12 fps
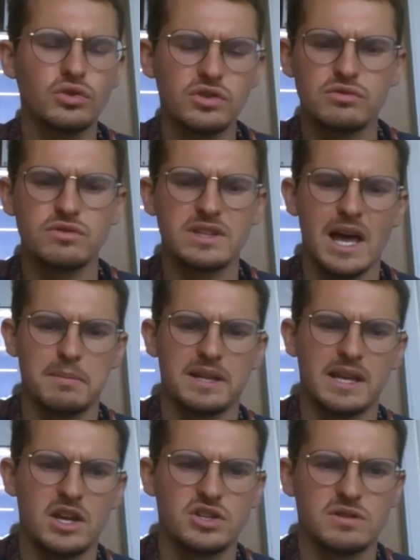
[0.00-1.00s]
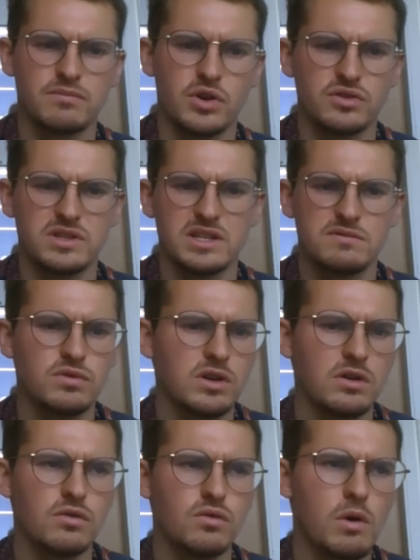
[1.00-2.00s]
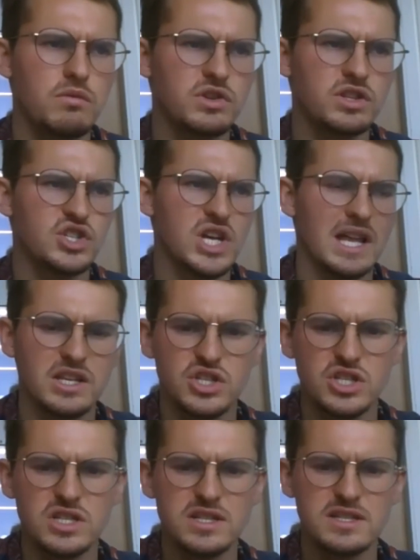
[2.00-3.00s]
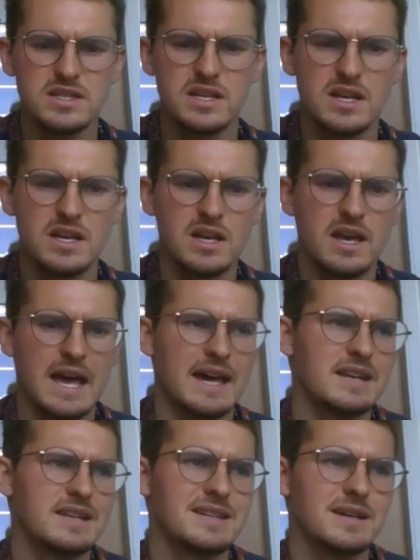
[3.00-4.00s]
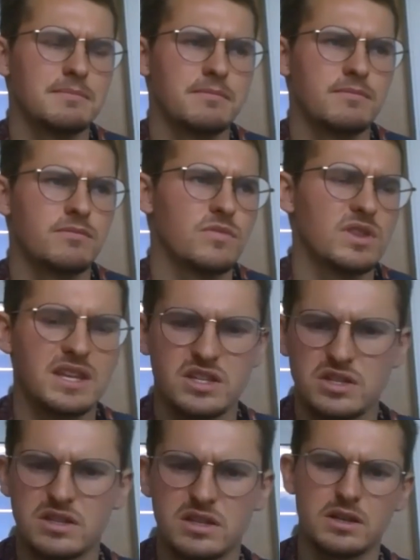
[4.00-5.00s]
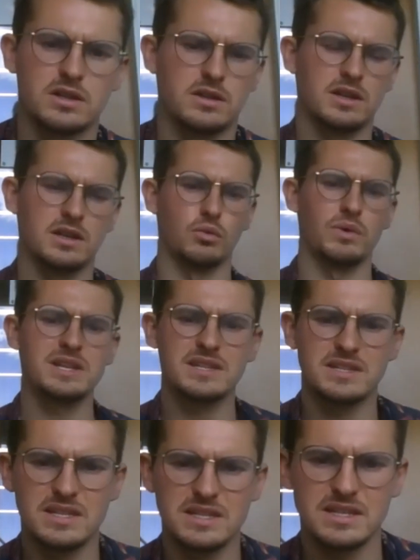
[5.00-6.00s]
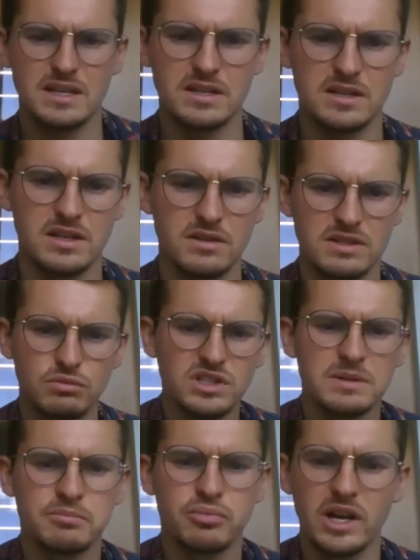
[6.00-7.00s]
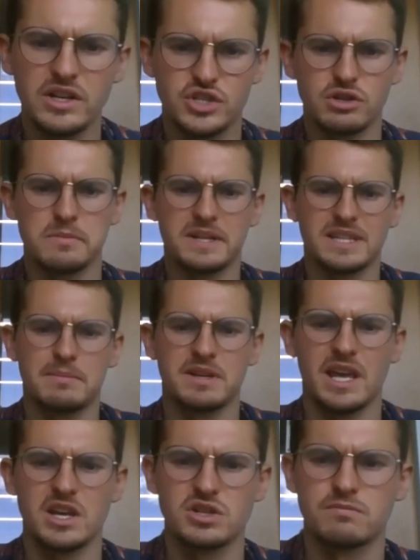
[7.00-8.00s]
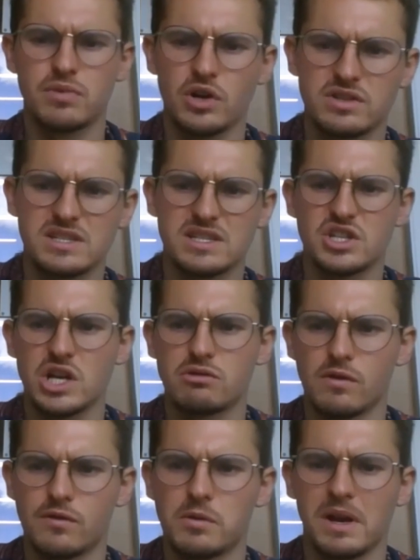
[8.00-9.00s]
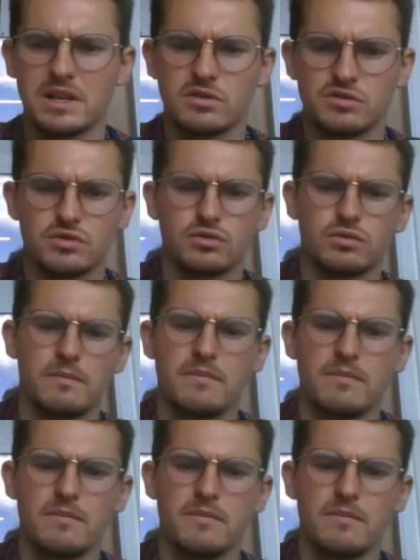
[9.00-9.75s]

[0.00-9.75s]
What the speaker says: the application process. What were the challenges and the weaknesses, and what surprised you about the application process in general for medical?